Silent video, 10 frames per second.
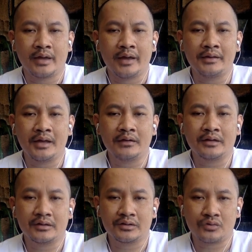And then
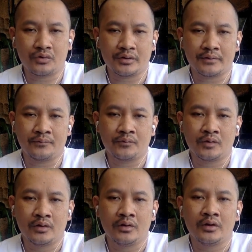controlling.
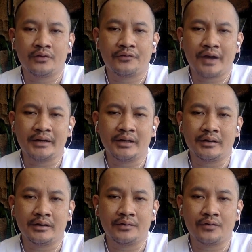
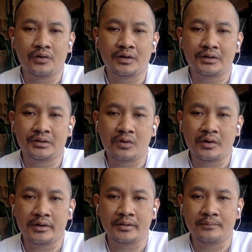Finally, for
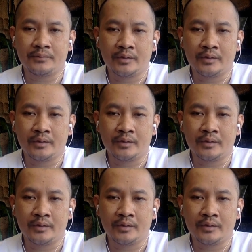controlling,